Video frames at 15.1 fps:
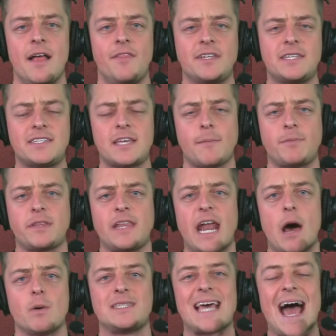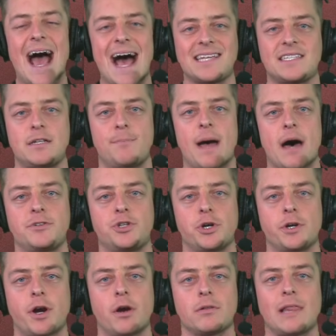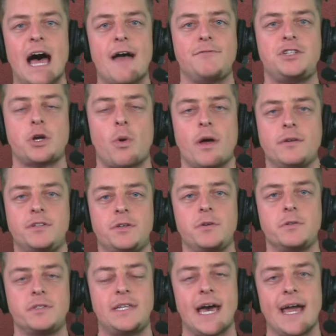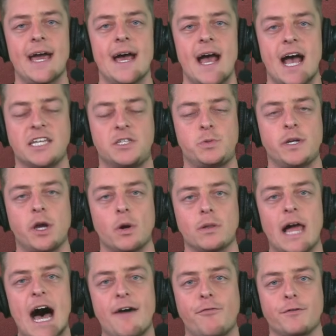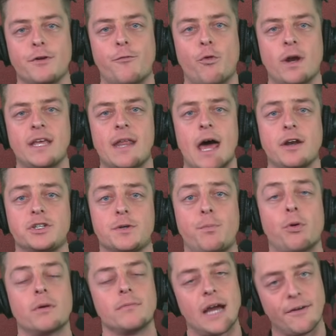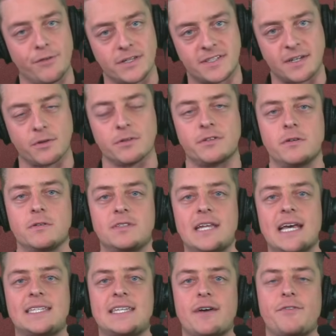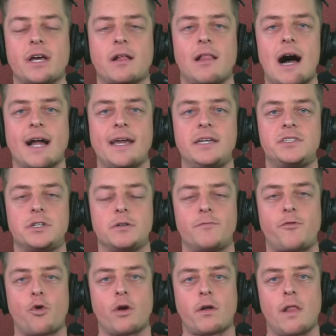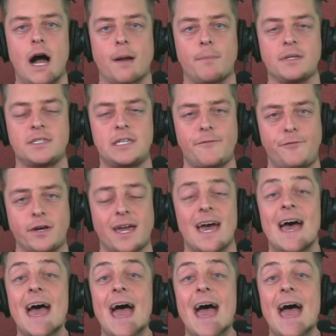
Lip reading: This is something that I was asked about during our live show on Tuesday as we go live on the 49ers Report every single Tuesday, 7 o'clock Eastern, 4 o'clock Pacific.